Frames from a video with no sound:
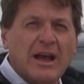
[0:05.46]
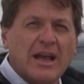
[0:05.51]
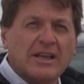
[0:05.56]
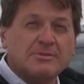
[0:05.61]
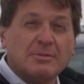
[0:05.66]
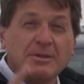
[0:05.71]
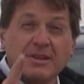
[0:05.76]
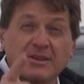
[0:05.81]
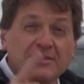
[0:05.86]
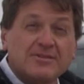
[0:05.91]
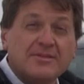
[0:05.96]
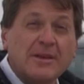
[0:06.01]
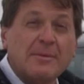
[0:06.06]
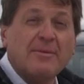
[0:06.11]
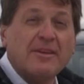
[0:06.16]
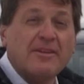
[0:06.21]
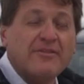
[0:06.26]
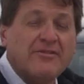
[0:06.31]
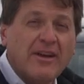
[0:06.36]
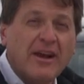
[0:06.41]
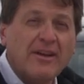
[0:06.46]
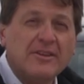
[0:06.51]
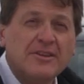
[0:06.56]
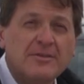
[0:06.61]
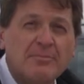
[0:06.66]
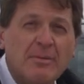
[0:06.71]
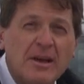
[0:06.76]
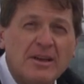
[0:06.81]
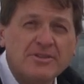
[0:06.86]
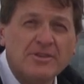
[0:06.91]
Ranch, but there's something very
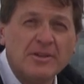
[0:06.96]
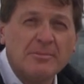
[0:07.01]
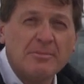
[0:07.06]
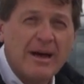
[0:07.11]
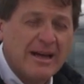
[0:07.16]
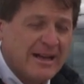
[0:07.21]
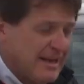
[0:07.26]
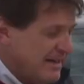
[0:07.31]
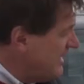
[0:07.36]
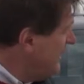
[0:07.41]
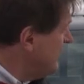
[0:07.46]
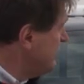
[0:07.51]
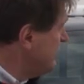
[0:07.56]
special about it.